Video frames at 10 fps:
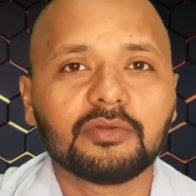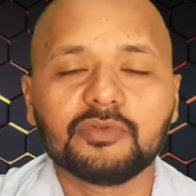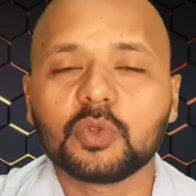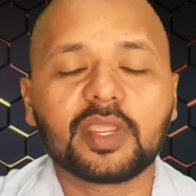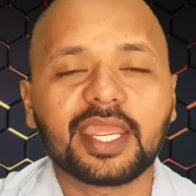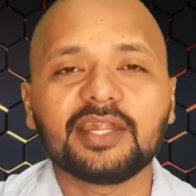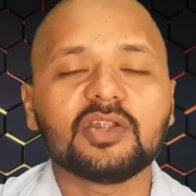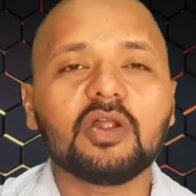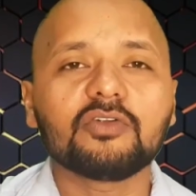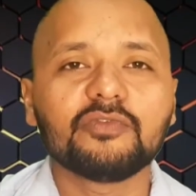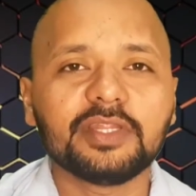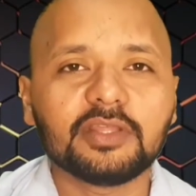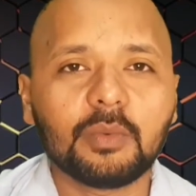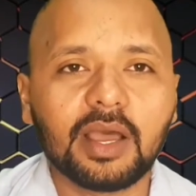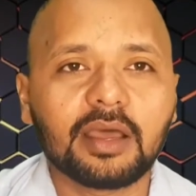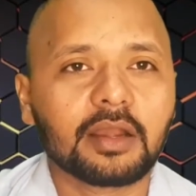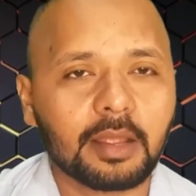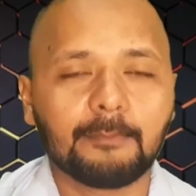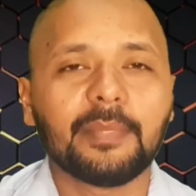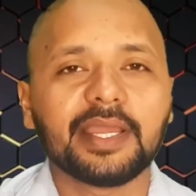You cannot win the war
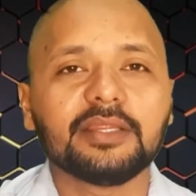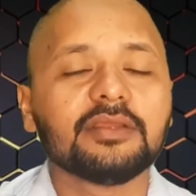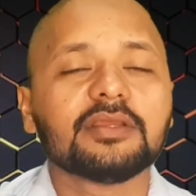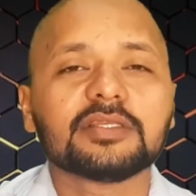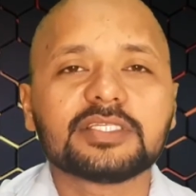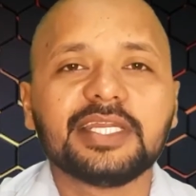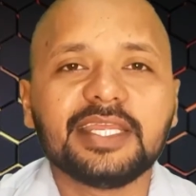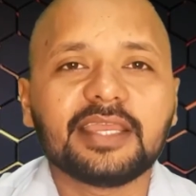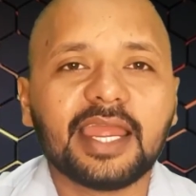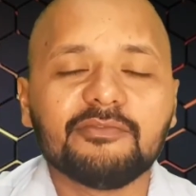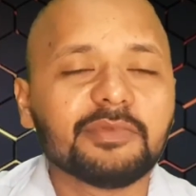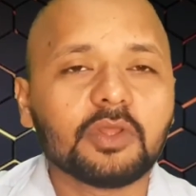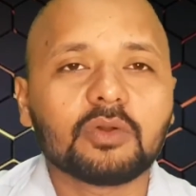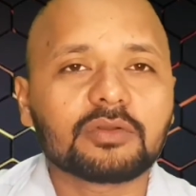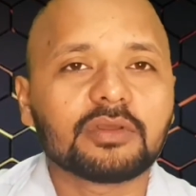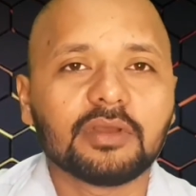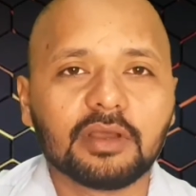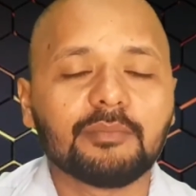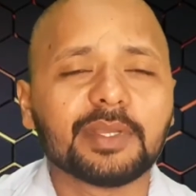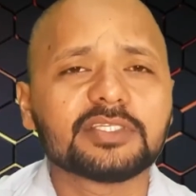by sitting and
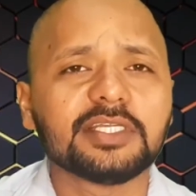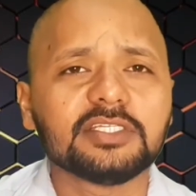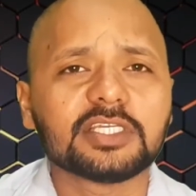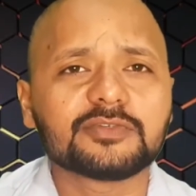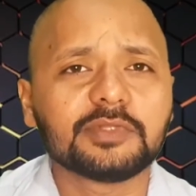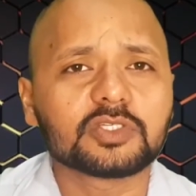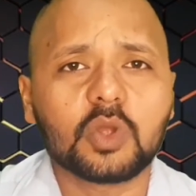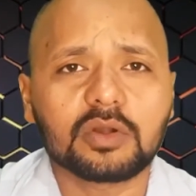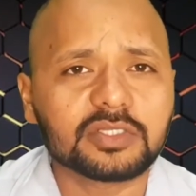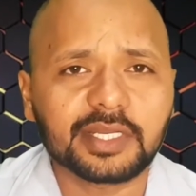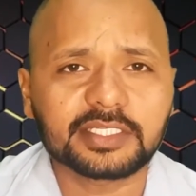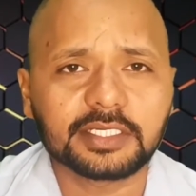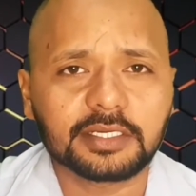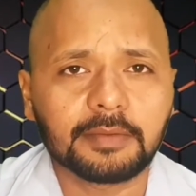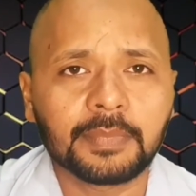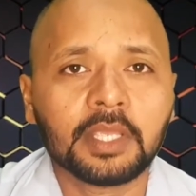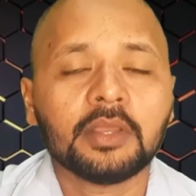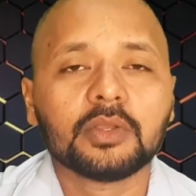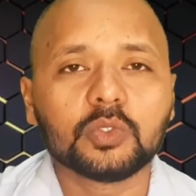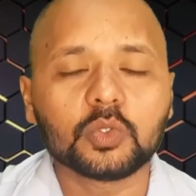by sitting just with the swords or etc.
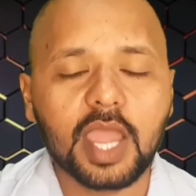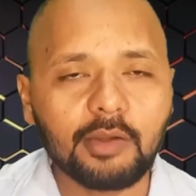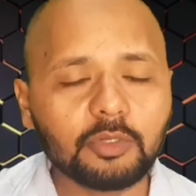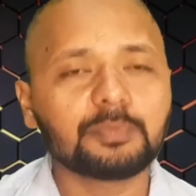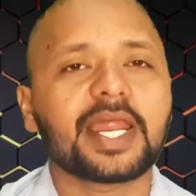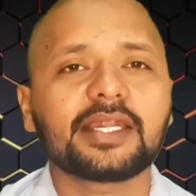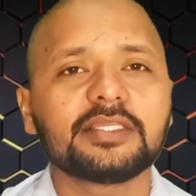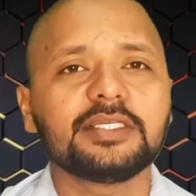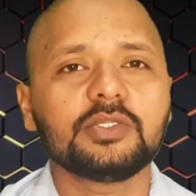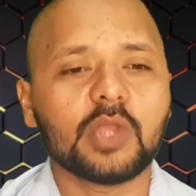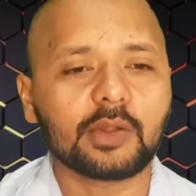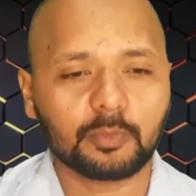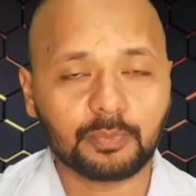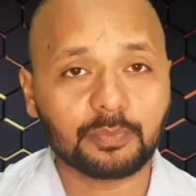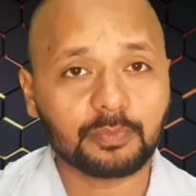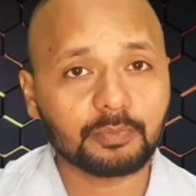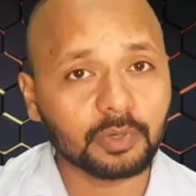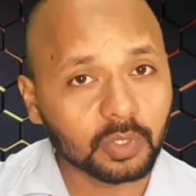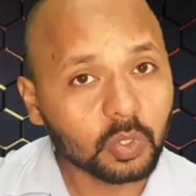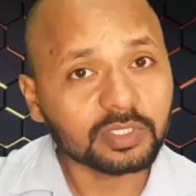You have to practice it, you have to
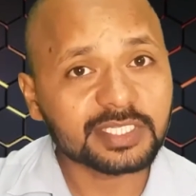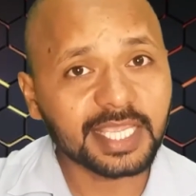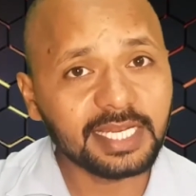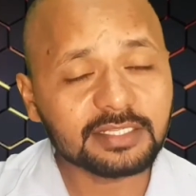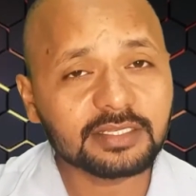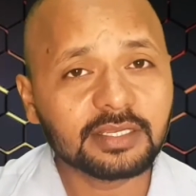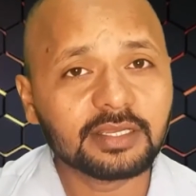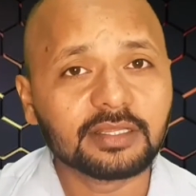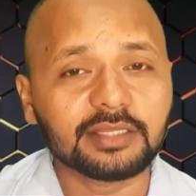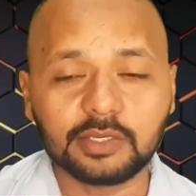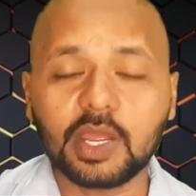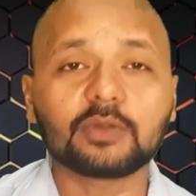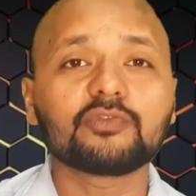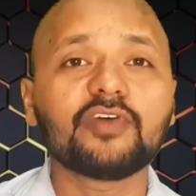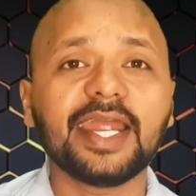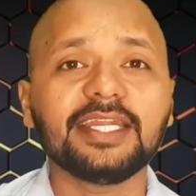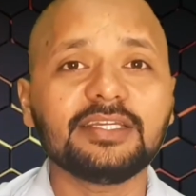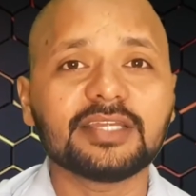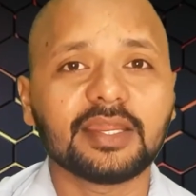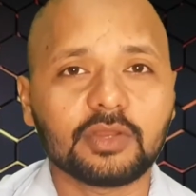know the skills, then you have to fight
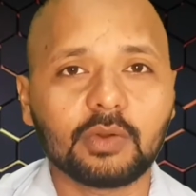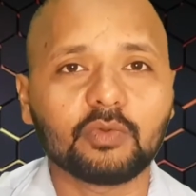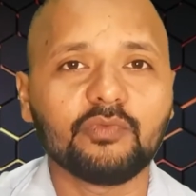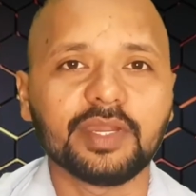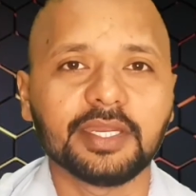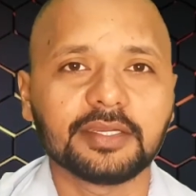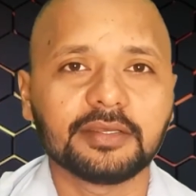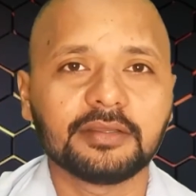it, you have to win it.